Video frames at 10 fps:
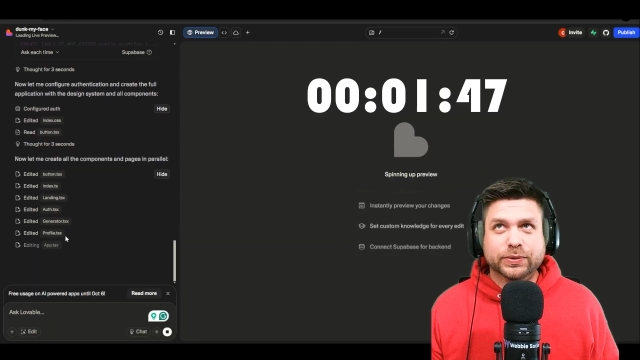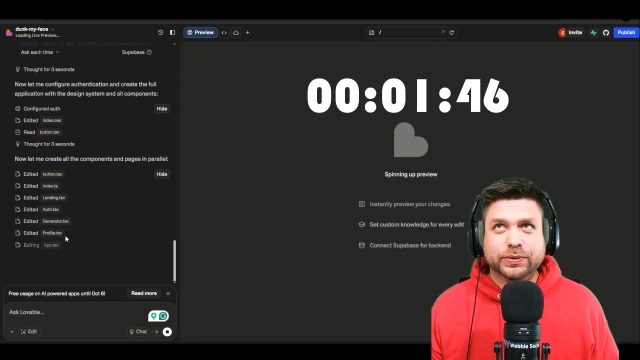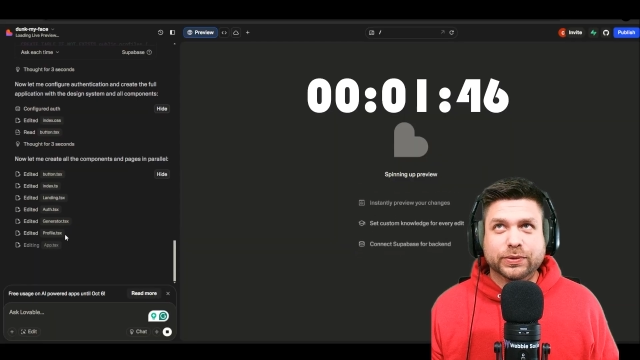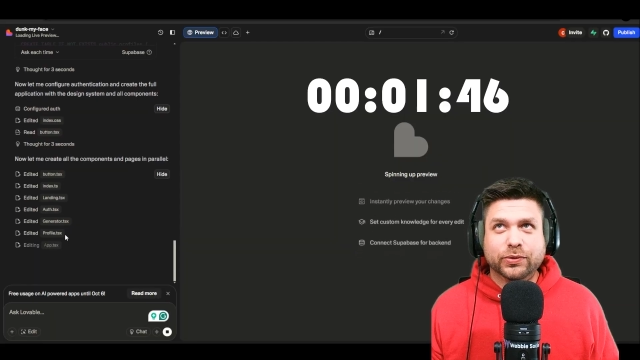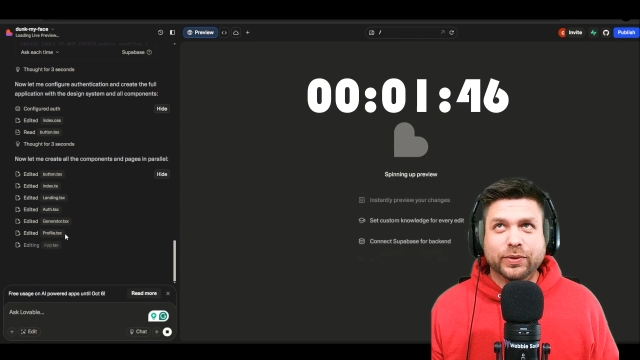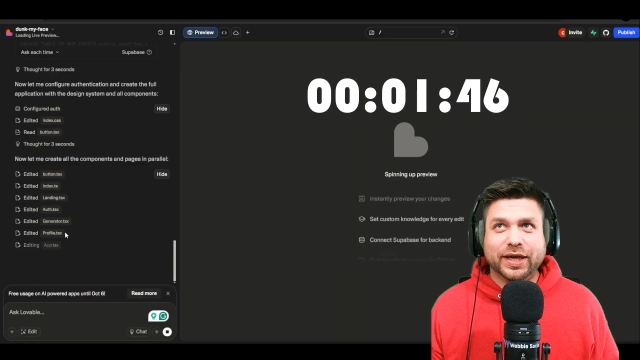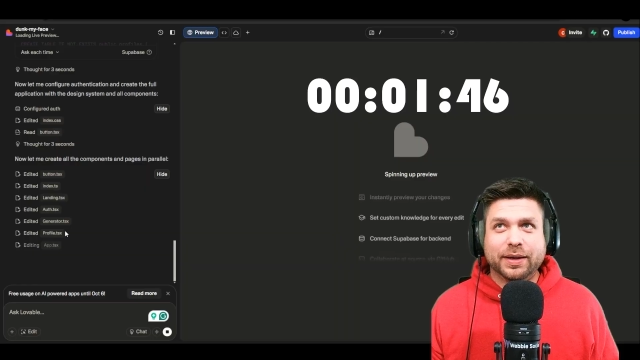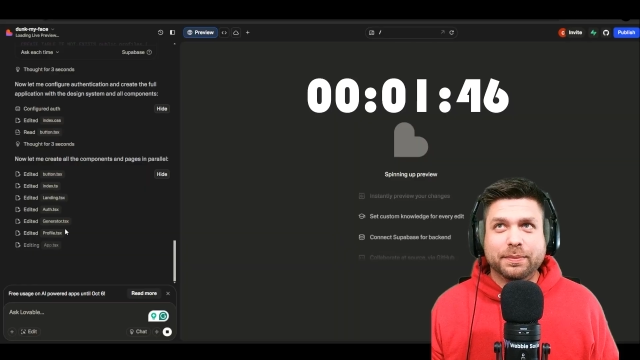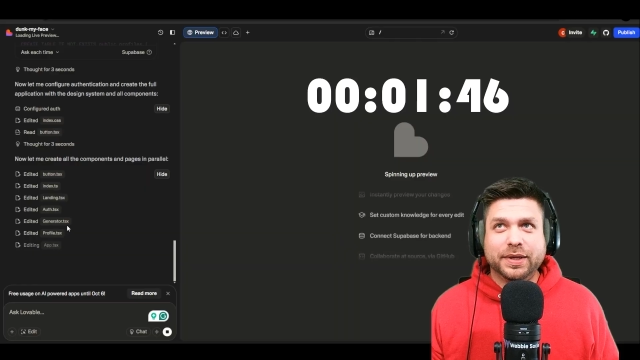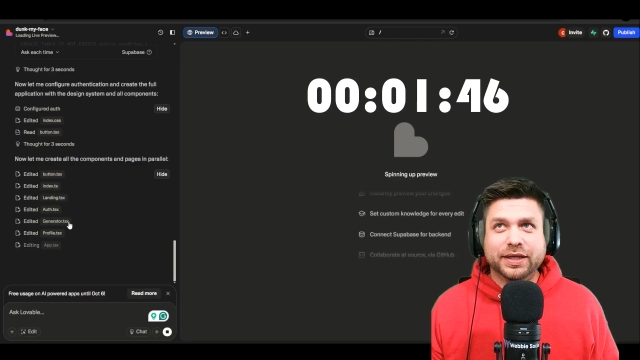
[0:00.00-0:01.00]
Ooh, we got
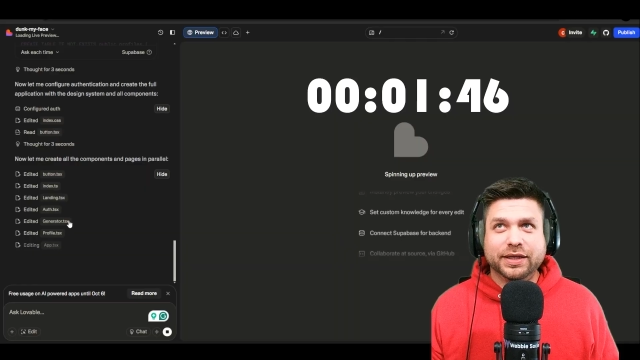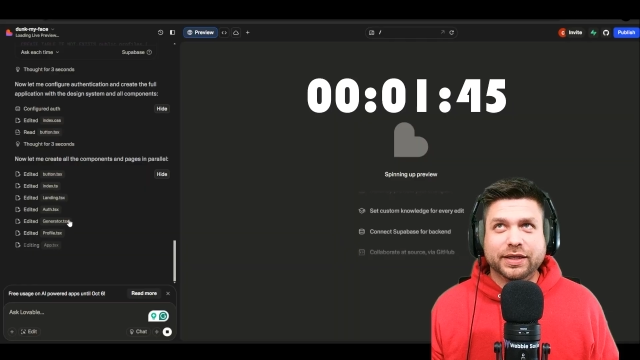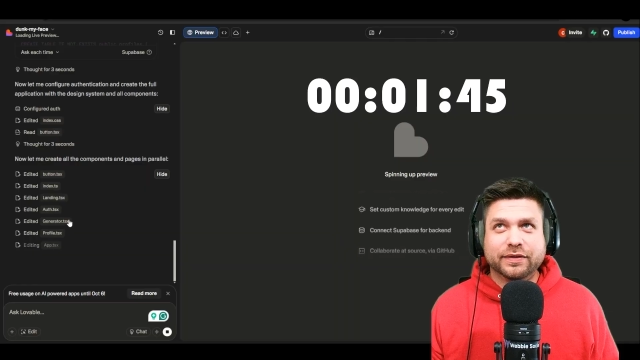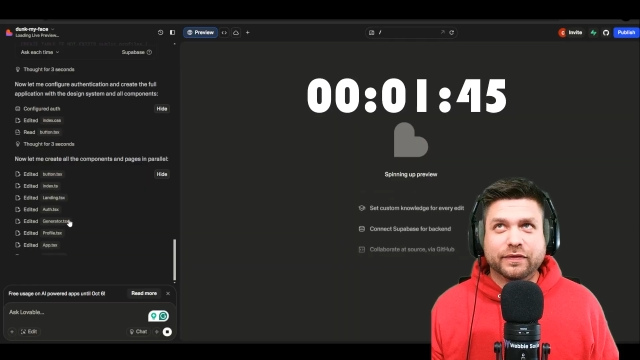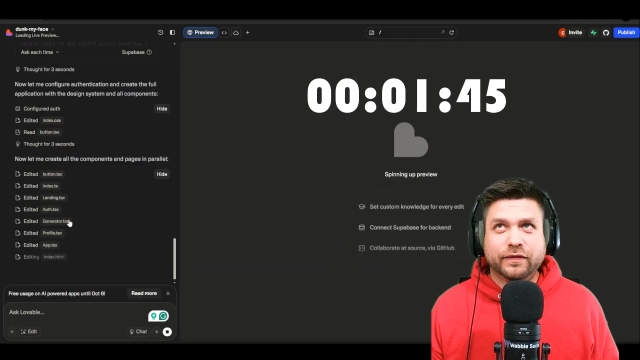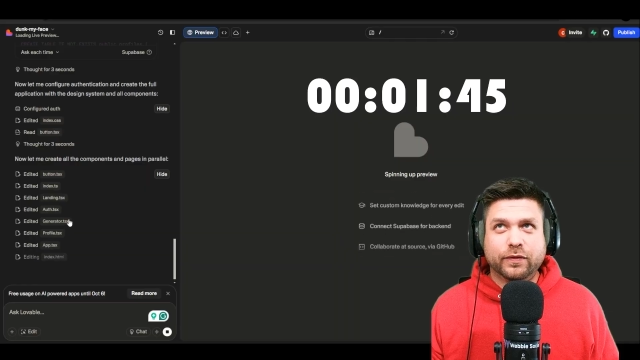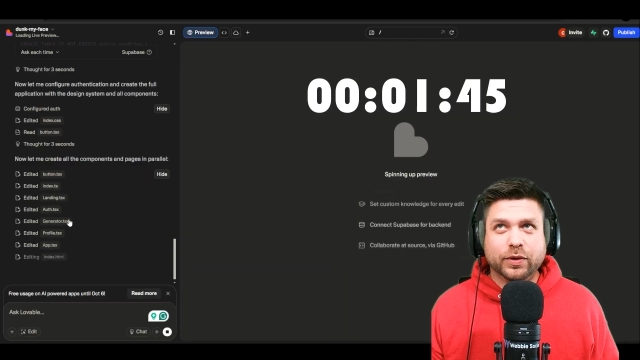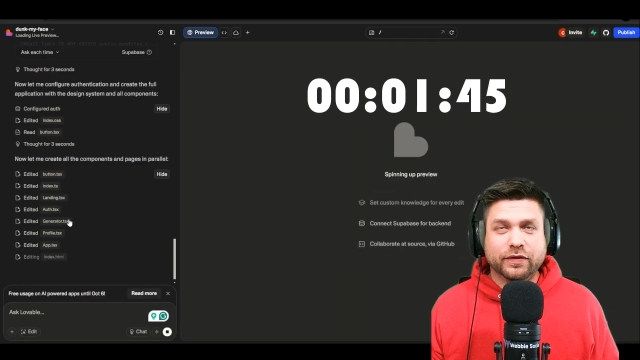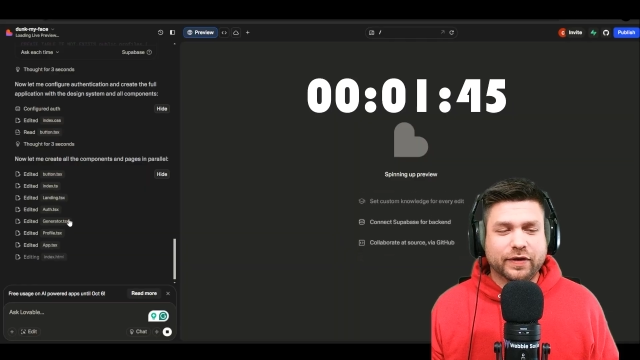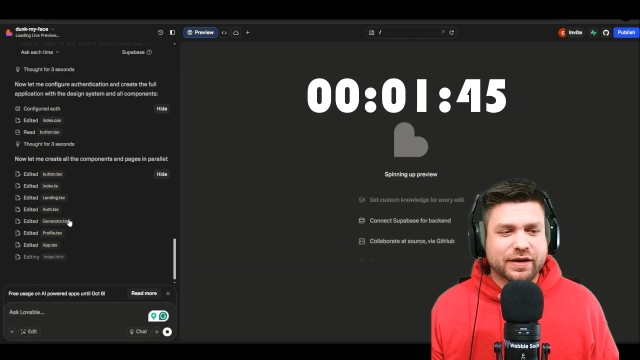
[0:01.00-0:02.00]
a minute and
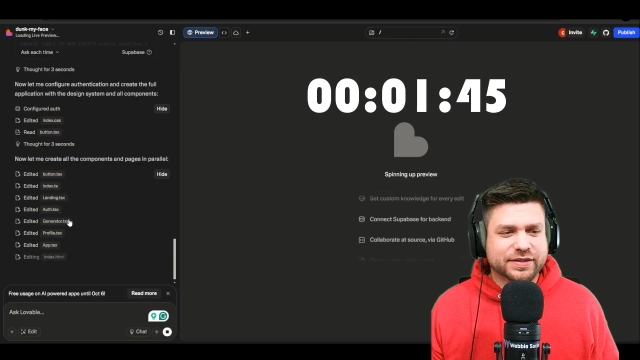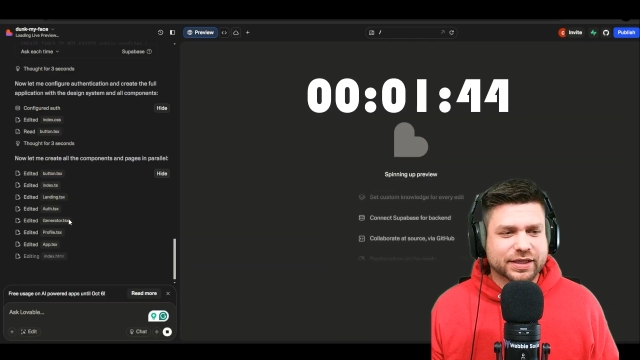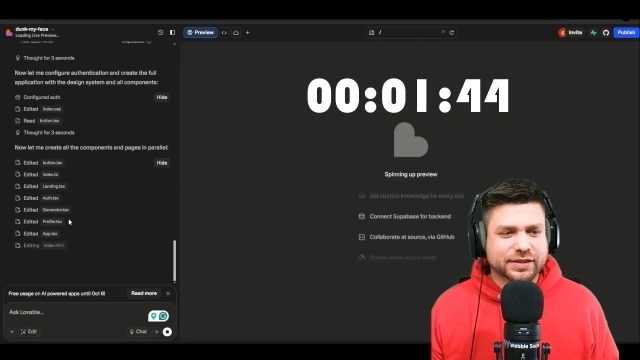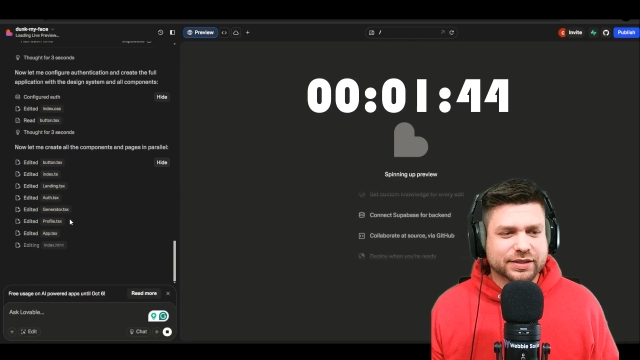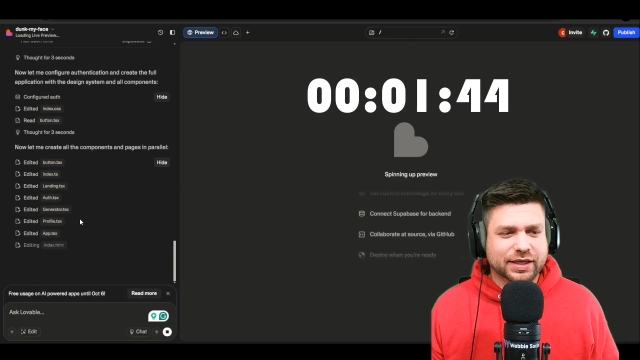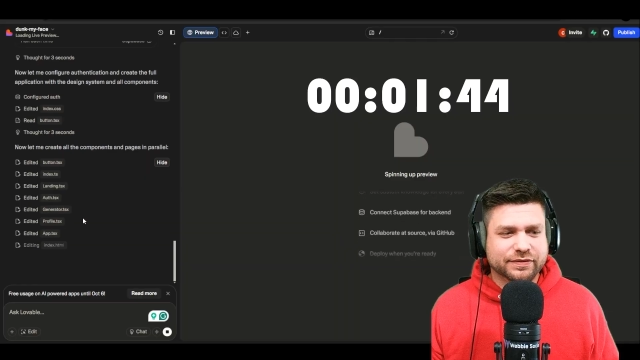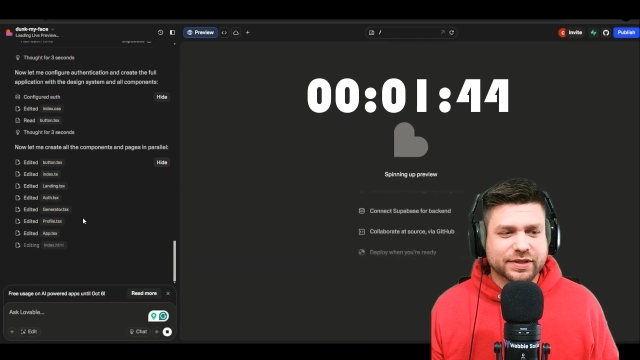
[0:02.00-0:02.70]
45 seconds left.